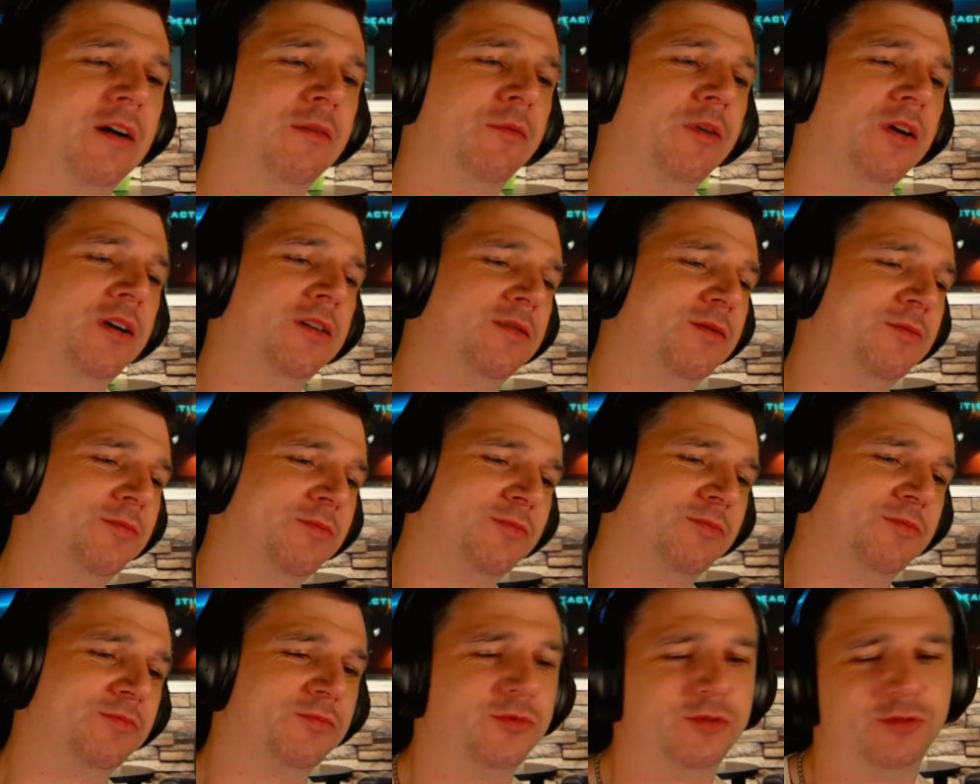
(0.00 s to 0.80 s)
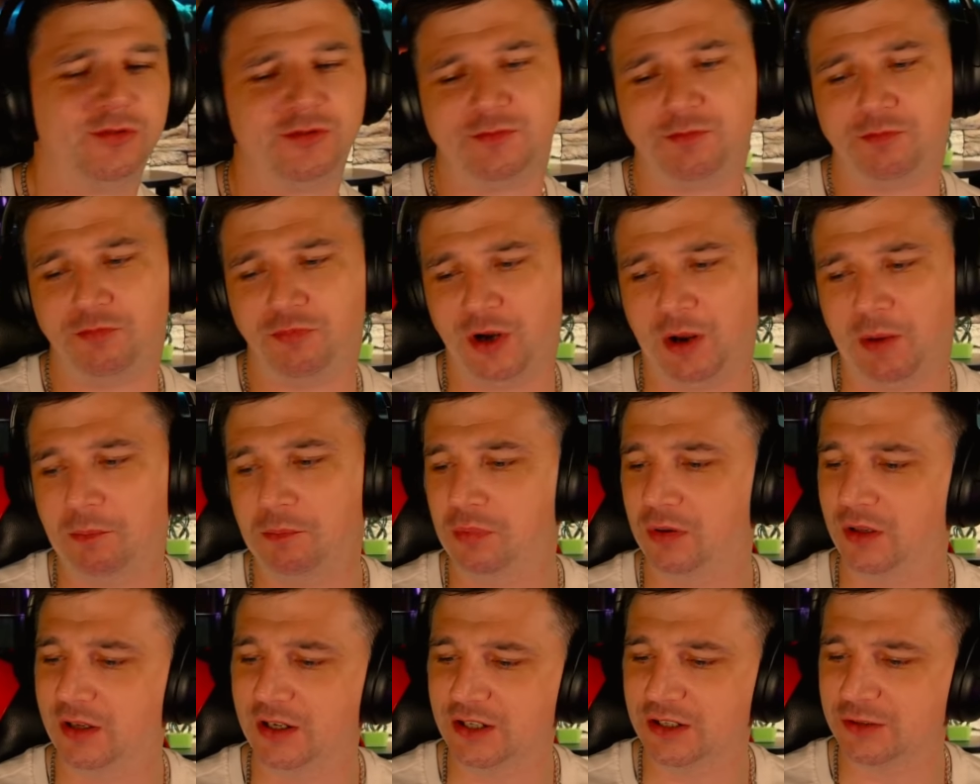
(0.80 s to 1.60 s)
But
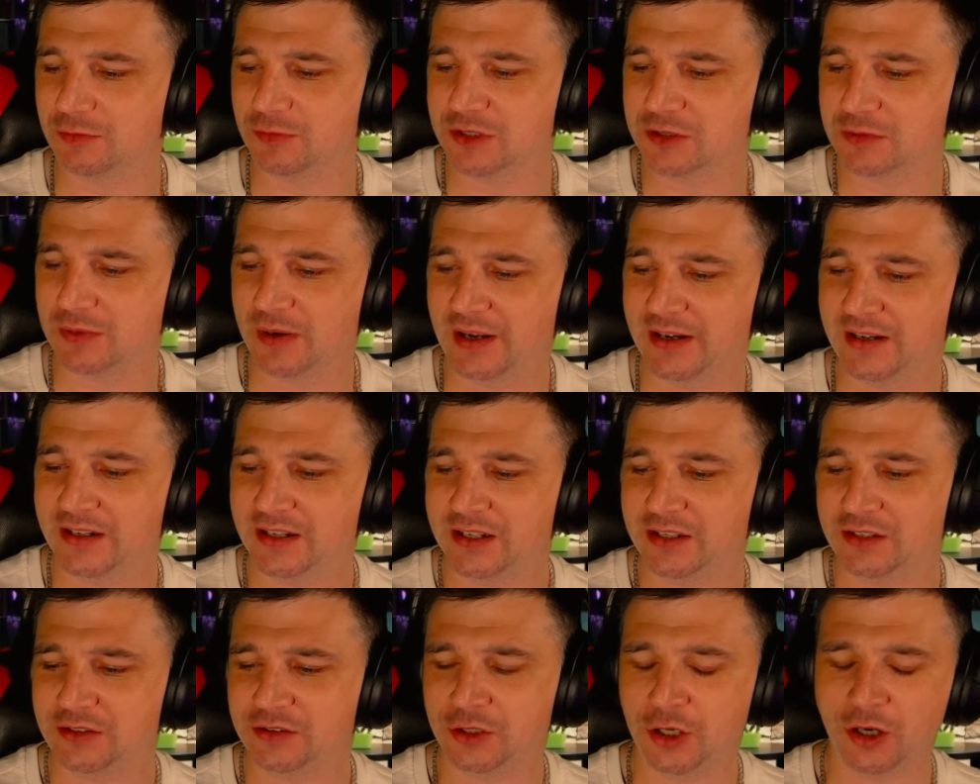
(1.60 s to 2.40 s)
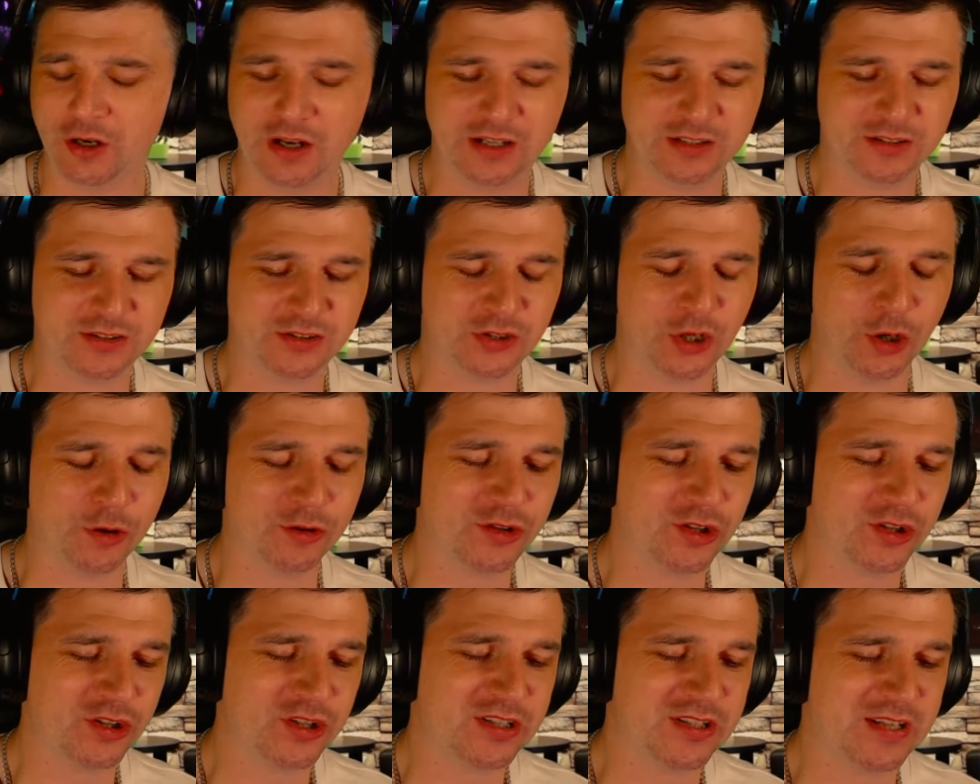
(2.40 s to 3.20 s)
brand placements, man. Dude
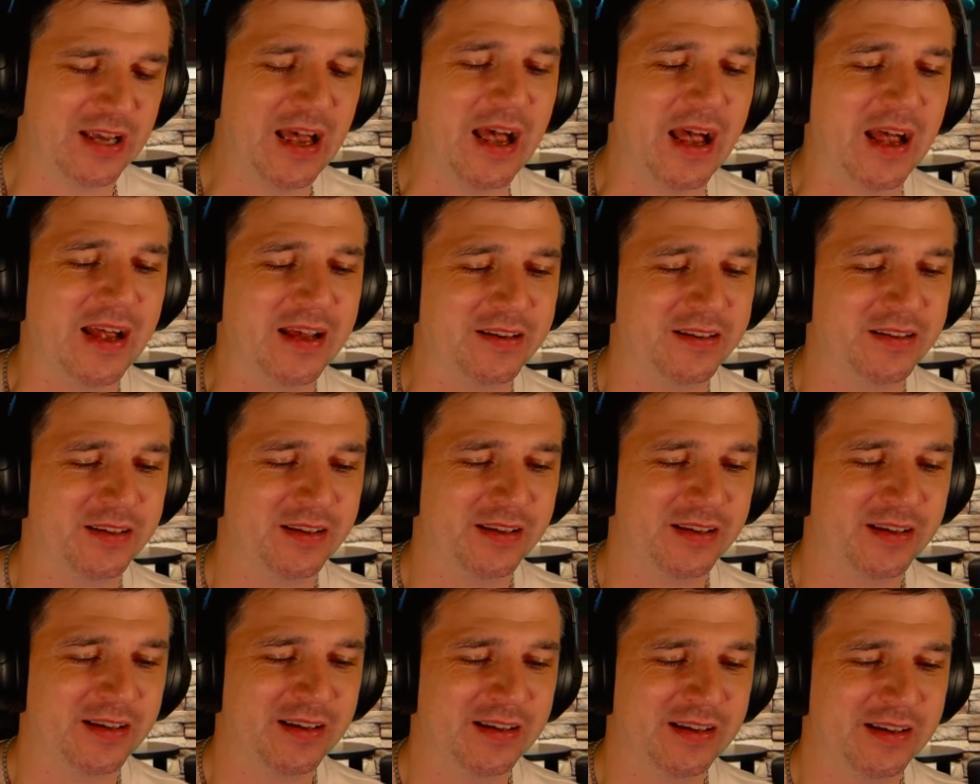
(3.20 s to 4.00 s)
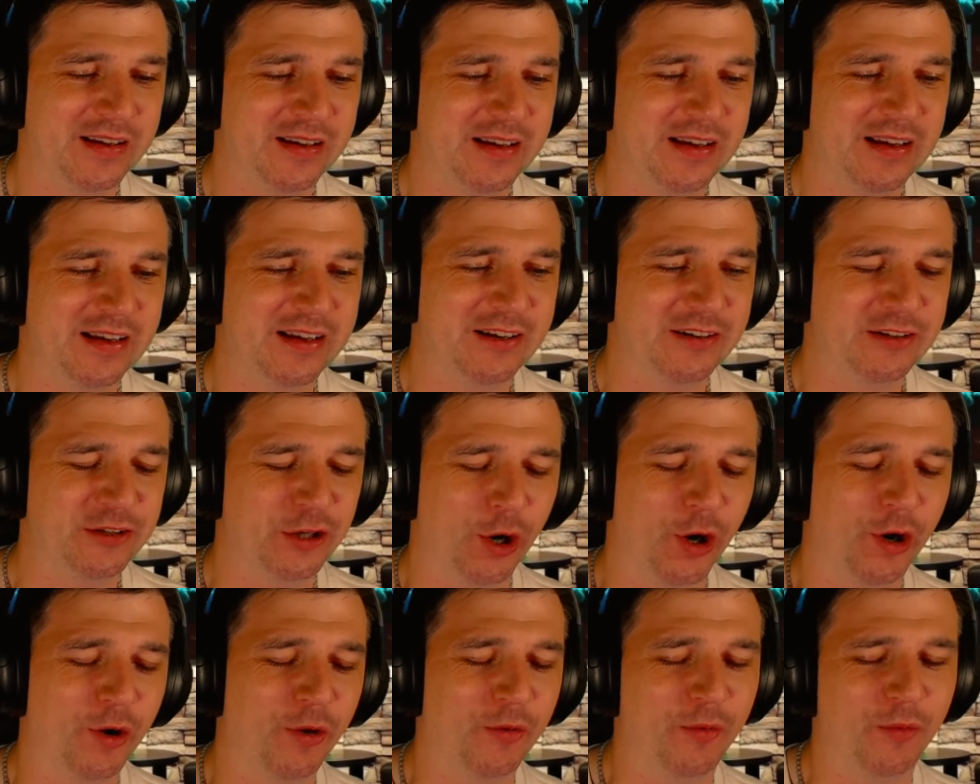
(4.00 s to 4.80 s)
just said,
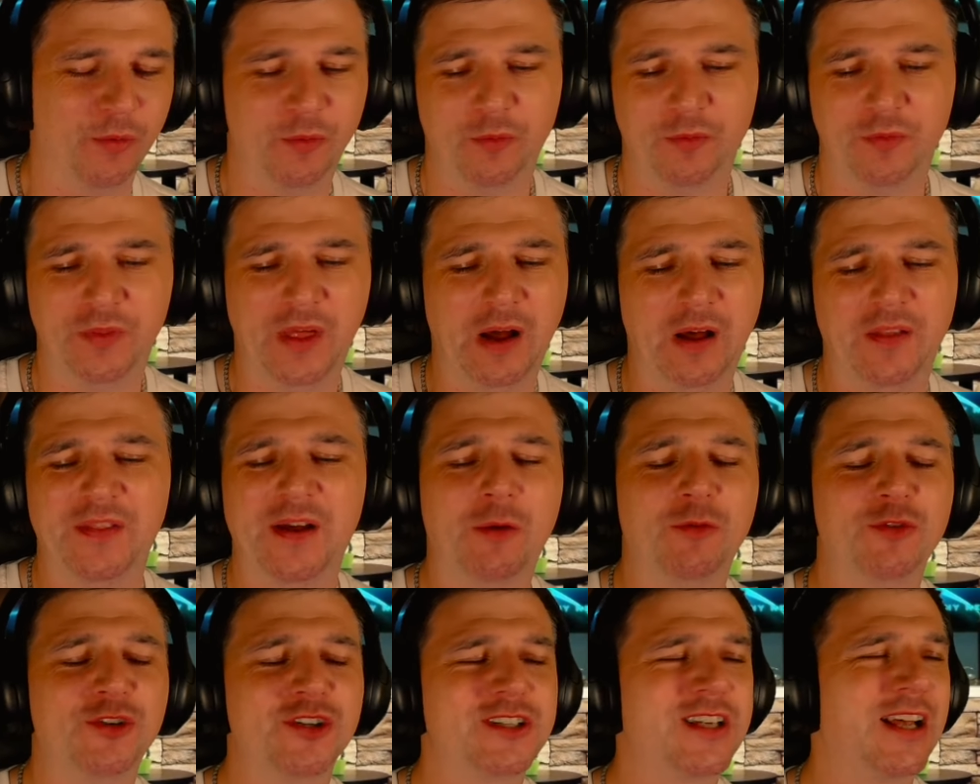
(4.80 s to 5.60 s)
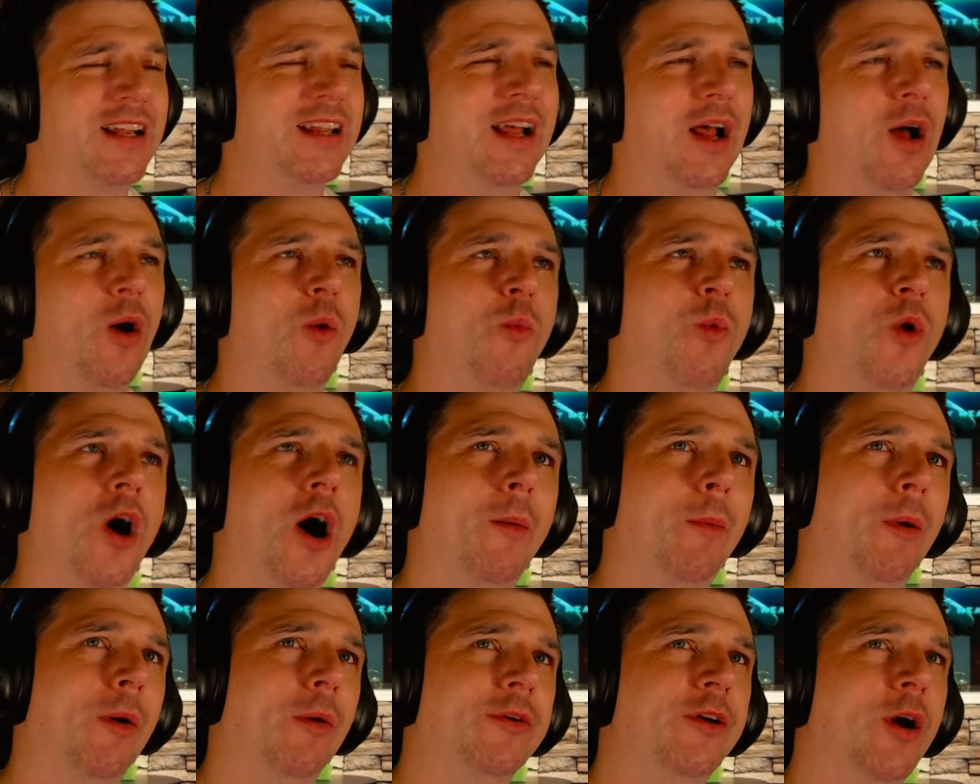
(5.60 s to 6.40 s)
yo, that was just a little
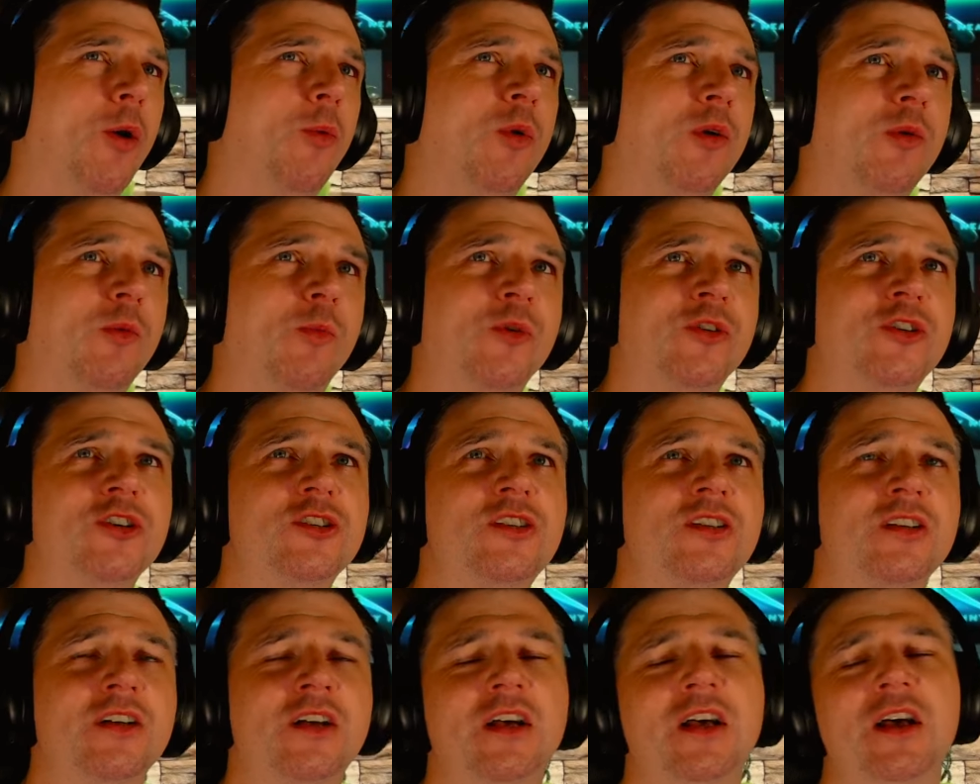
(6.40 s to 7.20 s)
warm up. Yo, we're just